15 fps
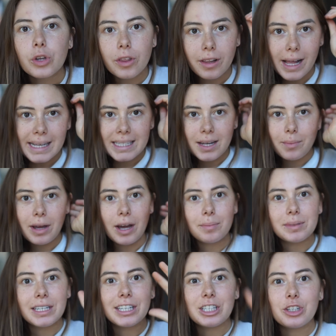So the last time I
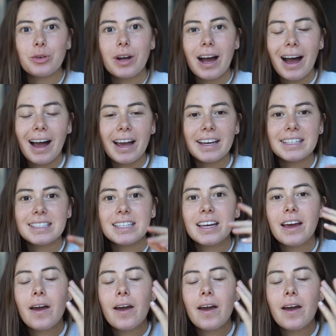updated you guys,